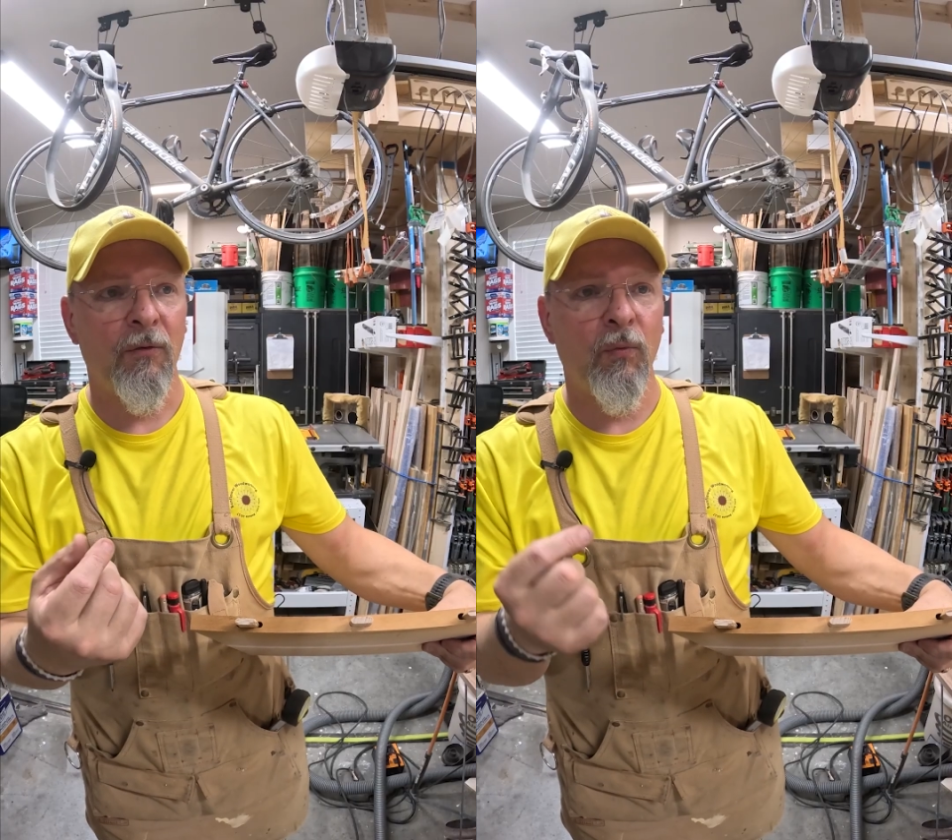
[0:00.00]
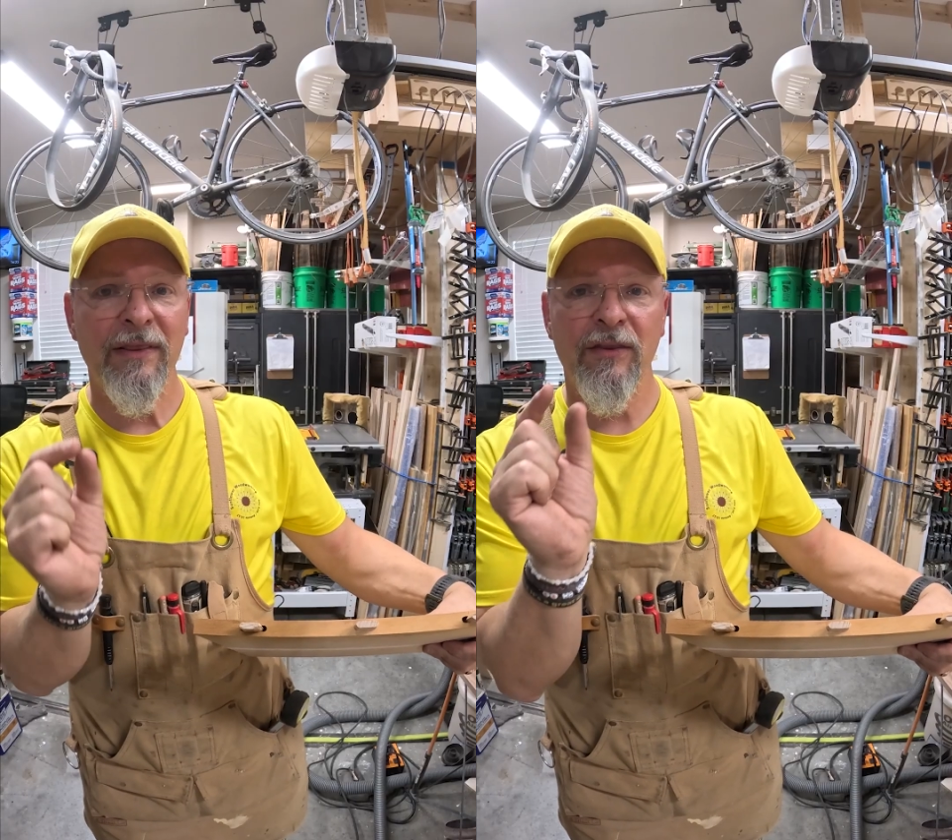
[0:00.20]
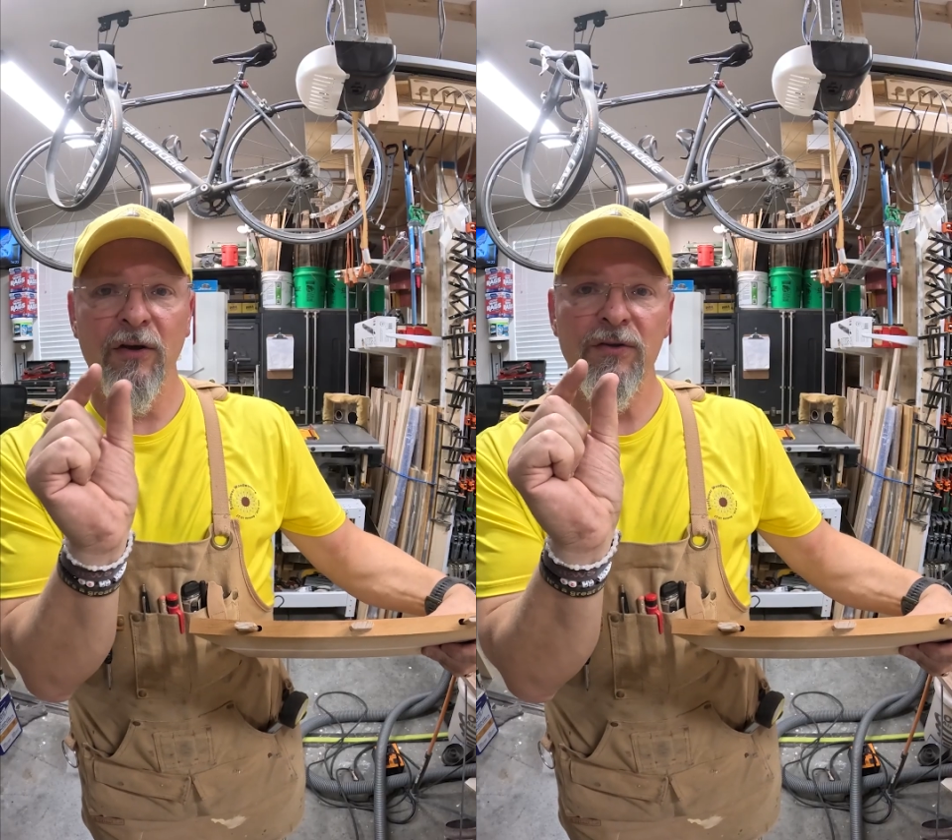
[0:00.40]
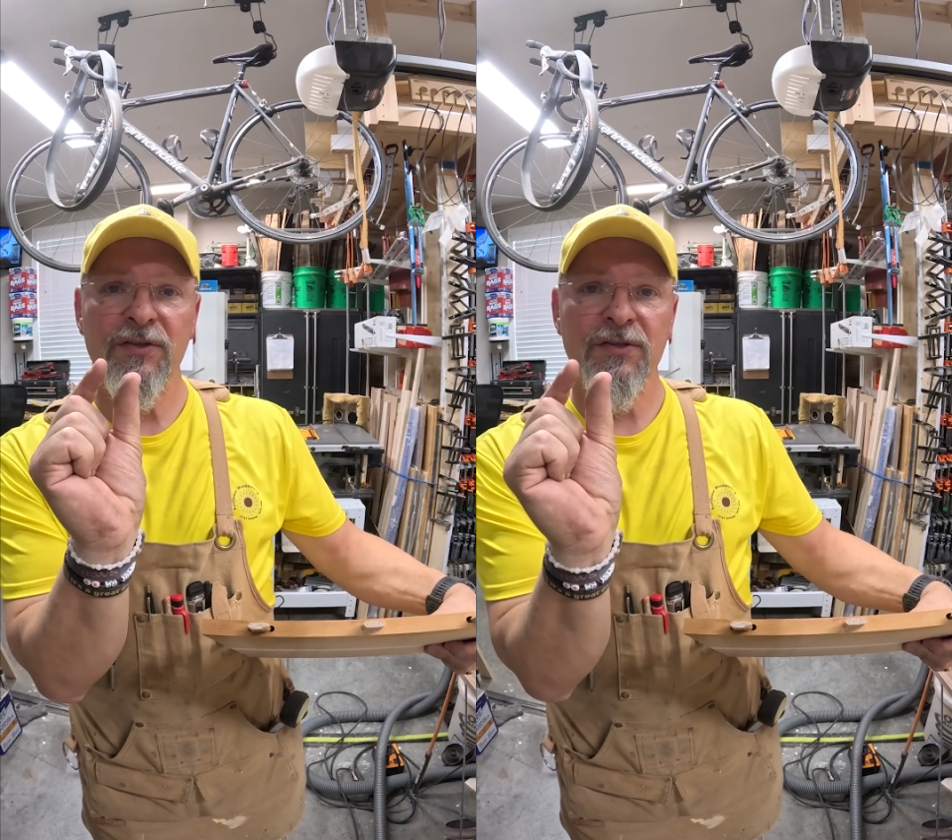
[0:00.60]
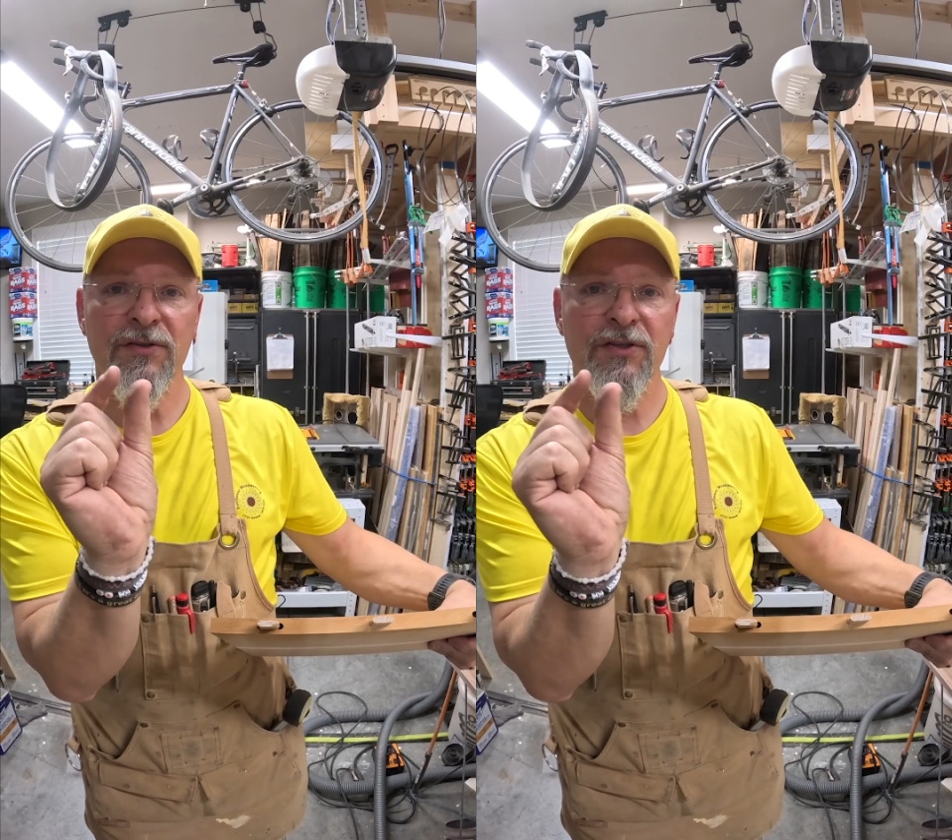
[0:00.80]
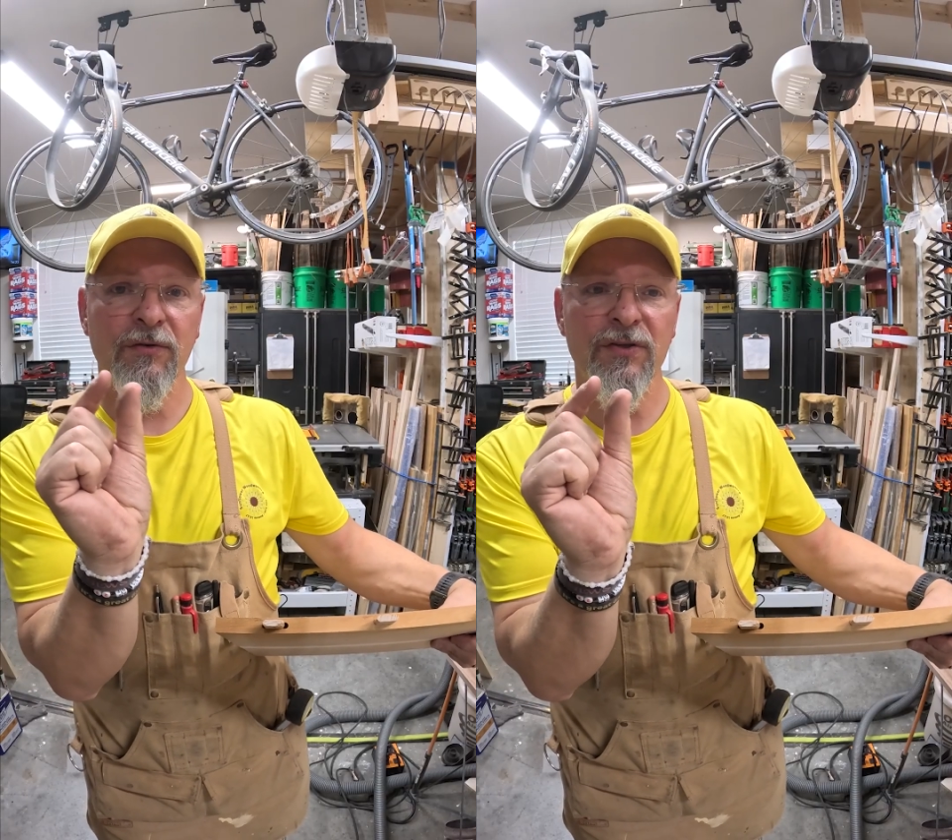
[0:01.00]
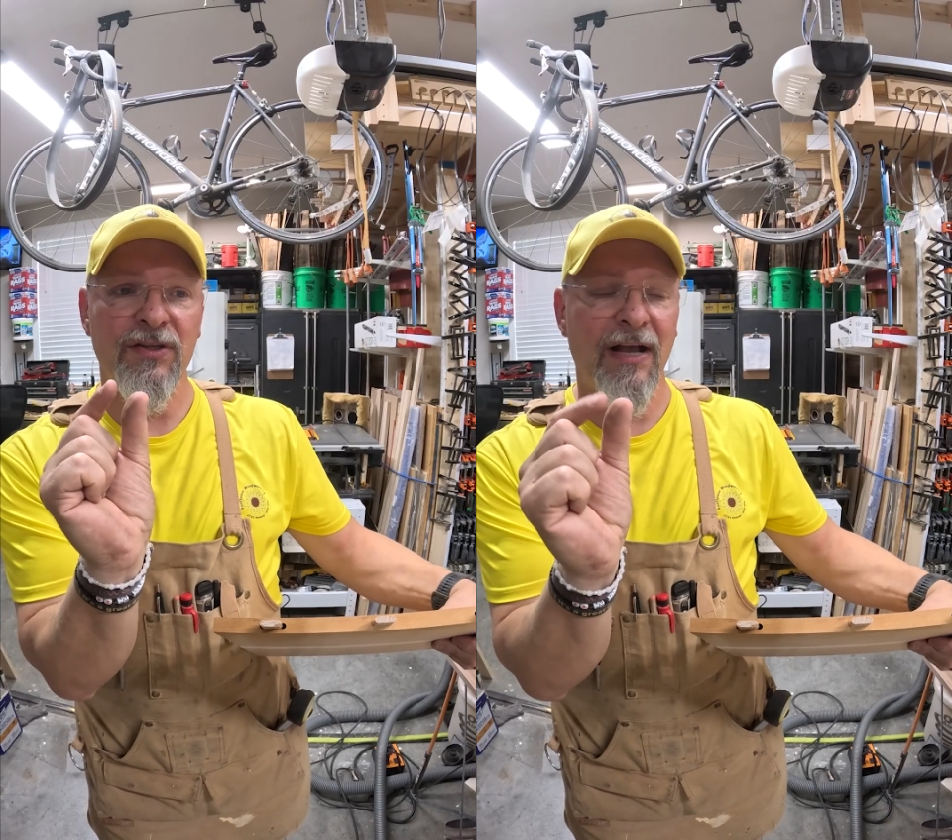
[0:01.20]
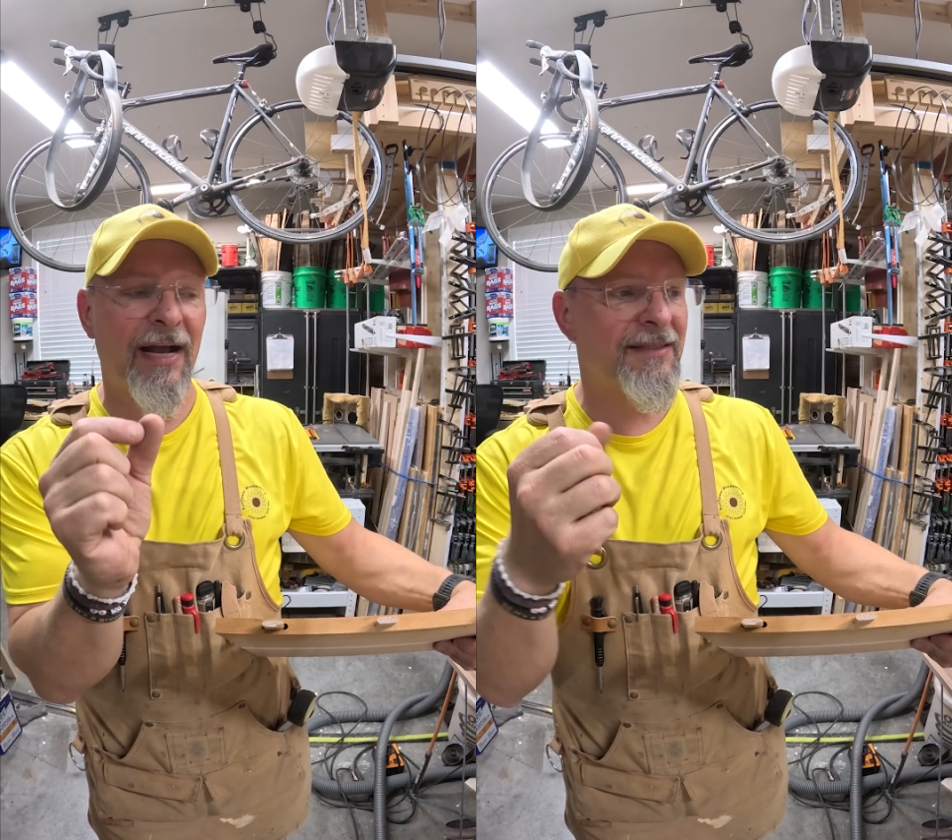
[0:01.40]
with those screw
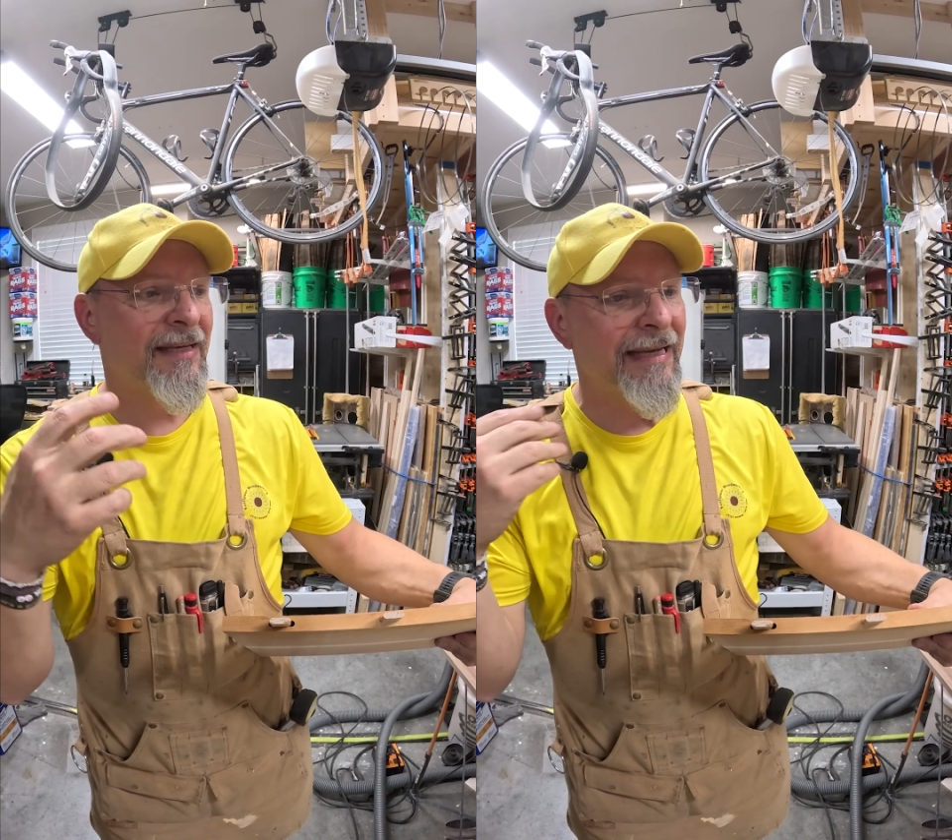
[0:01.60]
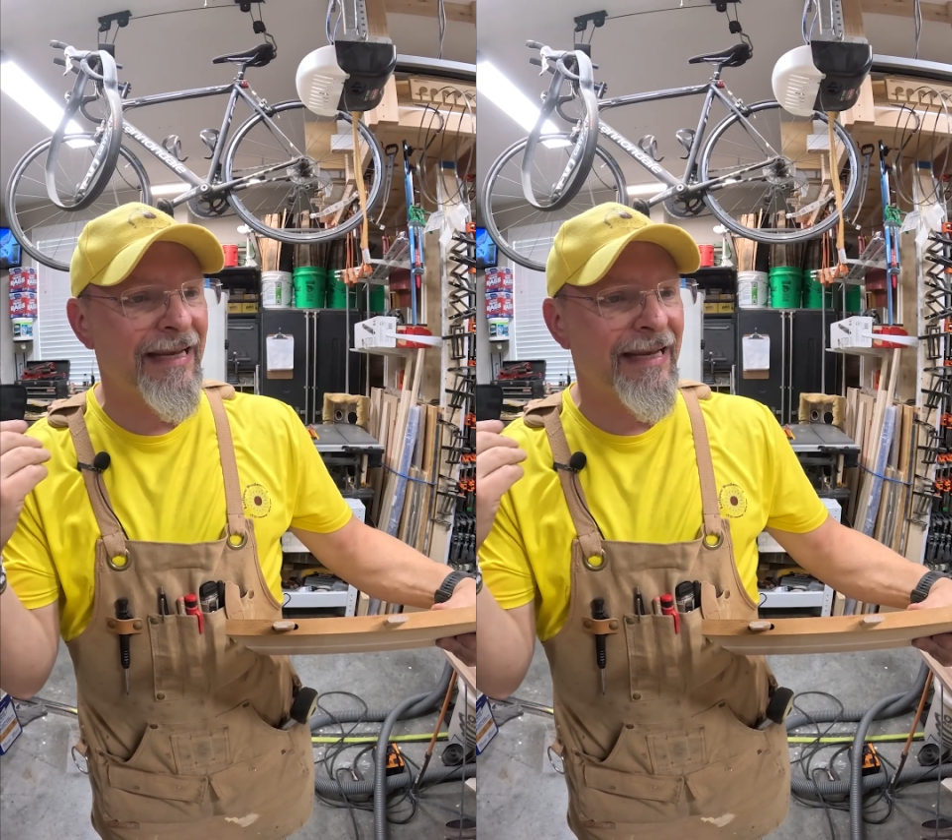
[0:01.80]
slots,